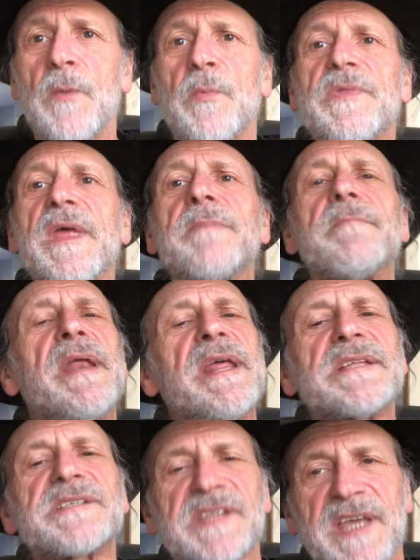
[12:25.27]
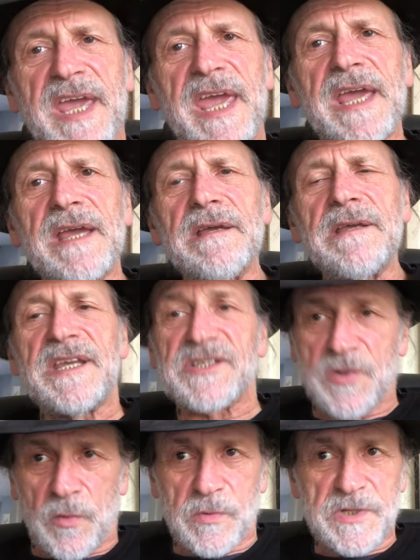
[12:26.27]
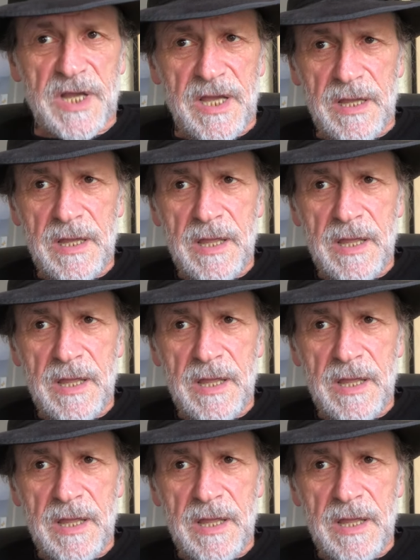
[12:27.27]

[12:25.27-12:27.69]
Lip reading: Within minutes, the king, his daughter,